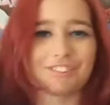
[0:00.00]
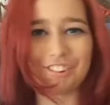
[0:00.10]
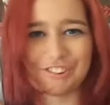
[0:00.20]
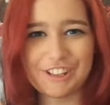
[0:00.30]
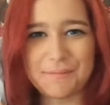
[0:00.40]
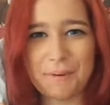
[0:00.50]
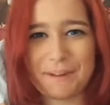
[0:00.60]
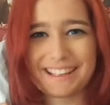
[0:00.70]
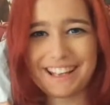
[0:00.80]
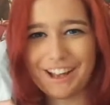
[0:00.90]

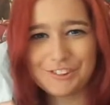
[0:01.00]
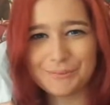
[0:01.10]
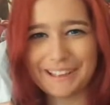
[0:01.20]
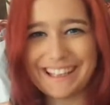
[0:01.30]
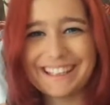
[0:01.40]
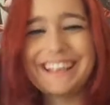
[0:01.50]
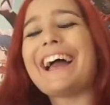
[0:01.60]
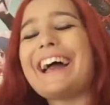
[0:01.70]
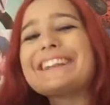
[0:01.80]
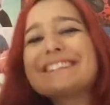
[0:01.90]
Cinnamonmate Cosplay.
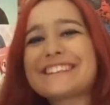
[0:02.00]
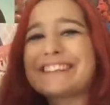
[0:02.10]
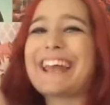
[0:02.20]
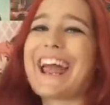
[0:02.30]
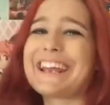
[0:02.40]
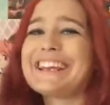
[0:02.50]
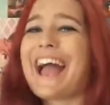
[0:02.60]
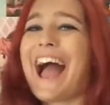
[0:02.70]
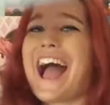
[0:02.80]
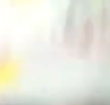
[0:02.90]
And today
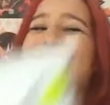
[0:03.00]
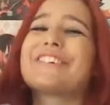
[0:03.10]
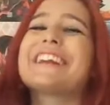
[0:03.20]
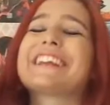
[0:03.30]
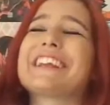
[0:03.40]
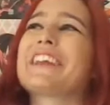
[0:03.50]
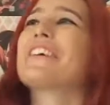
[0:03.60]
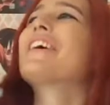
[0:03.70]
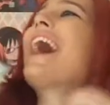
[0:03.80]
I'm bringing you